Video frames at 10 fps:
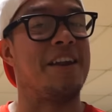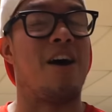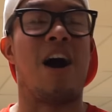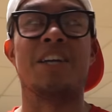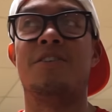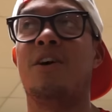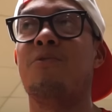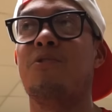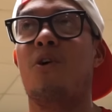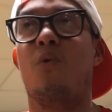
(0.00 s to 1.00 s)
Now, I
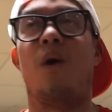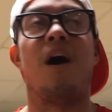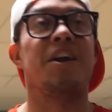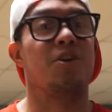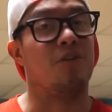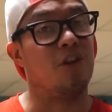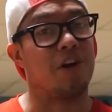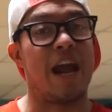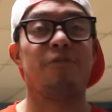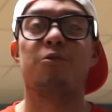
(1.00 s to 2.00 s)
don't know why, you know,
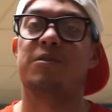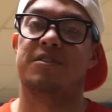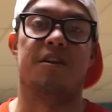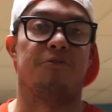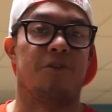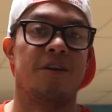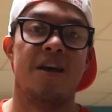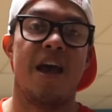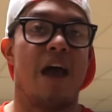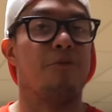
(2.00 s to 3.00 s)
look, everyone's different.
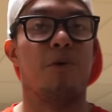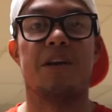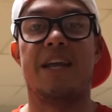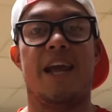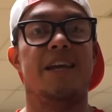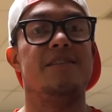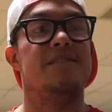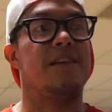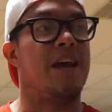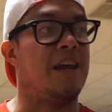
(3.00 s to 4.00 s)
Everyone
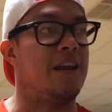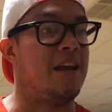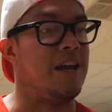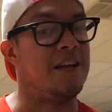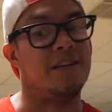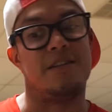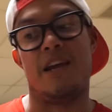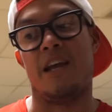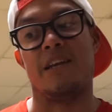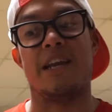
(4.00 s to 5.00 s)
gains and, and,
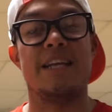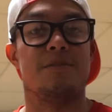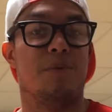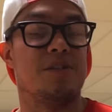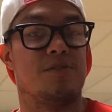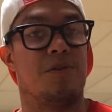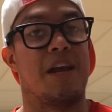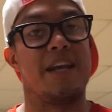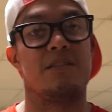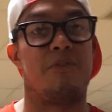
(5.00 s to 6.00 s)
and gains muscle and
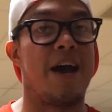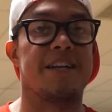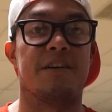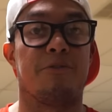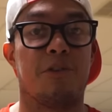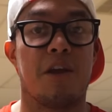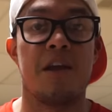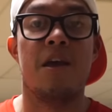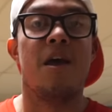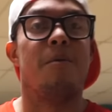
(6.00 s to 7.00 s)
gains fat differently.
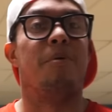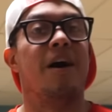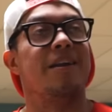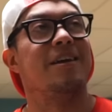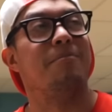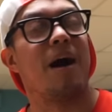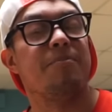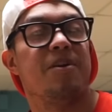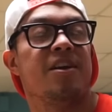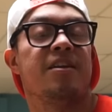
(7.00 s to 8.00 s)
But in my
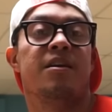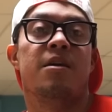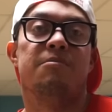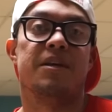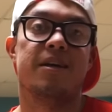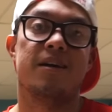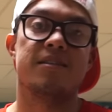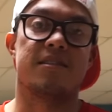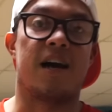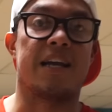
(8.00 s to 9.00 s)
opinion,
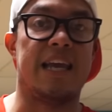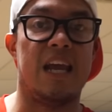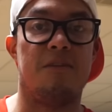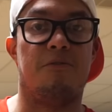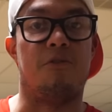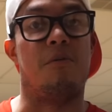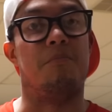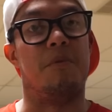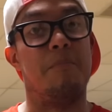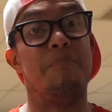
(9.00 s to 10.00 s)
because I came from
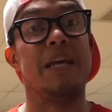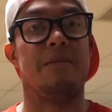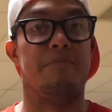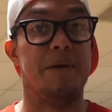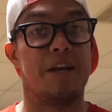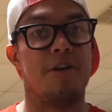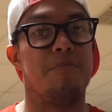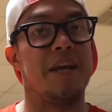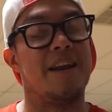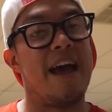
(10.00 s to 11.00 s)
being bigger,
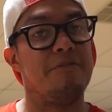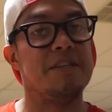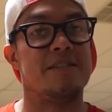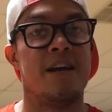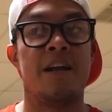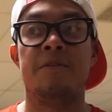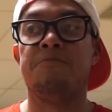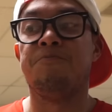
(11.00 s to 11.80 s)
being heavy set,